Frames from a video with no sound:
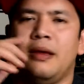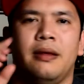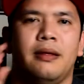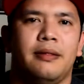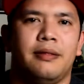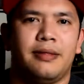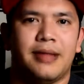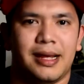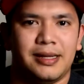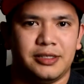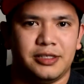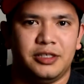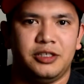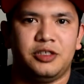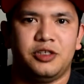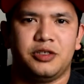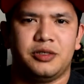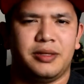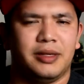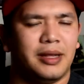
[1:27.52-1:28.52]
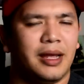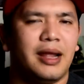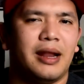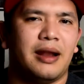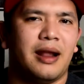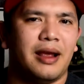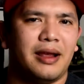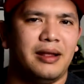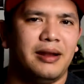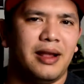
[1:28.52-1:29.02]
That's interesting, and
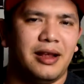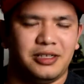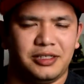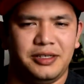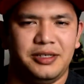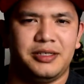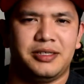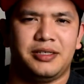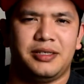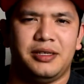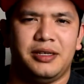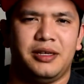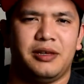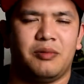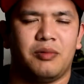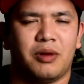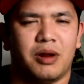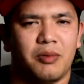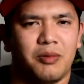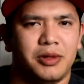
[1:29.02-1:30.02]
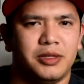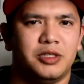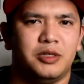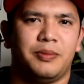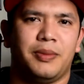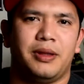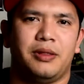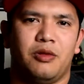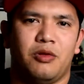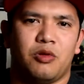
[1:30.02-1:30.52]
I can actually see it when I went to
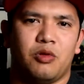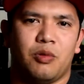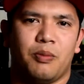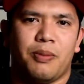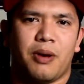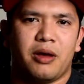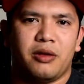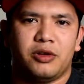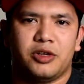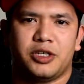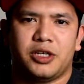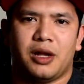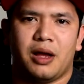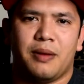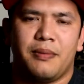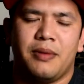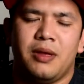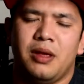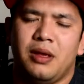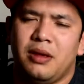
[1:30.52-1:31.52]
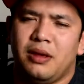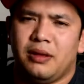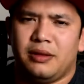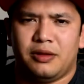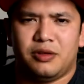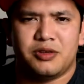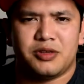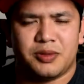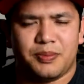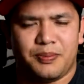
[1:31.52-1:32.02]
my local bottle shop.
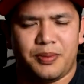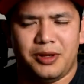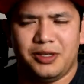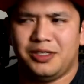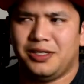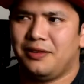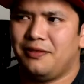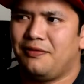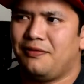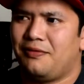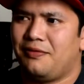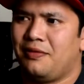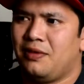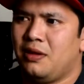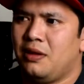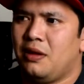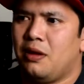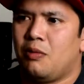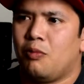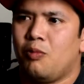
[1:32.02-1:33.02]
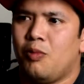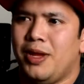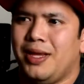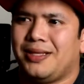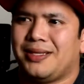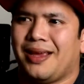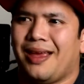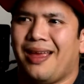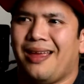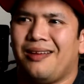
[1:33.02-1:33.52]
There's a bunch of
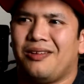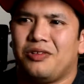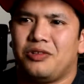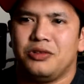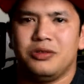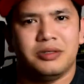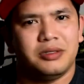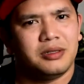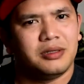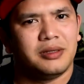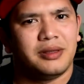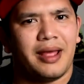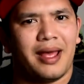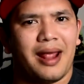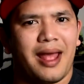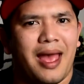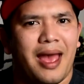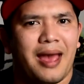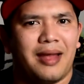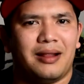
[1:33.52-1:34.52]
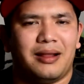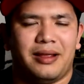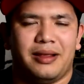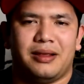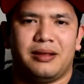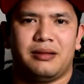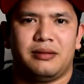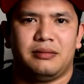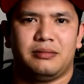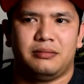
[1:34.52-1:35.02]
wheat ales that had
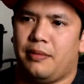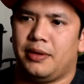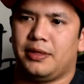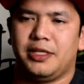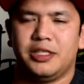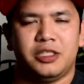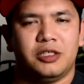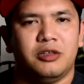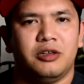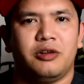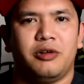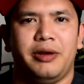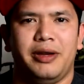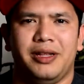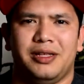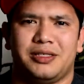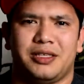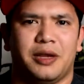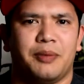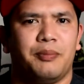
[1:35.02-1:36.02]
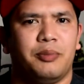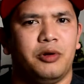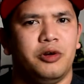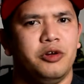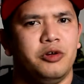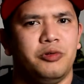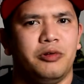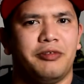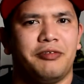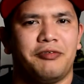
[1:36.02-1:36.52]
like additional ingredients, like
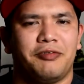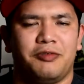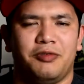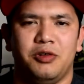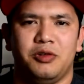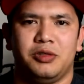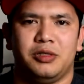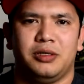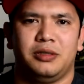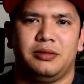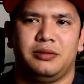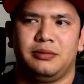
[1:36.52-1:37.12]
brewed with fruit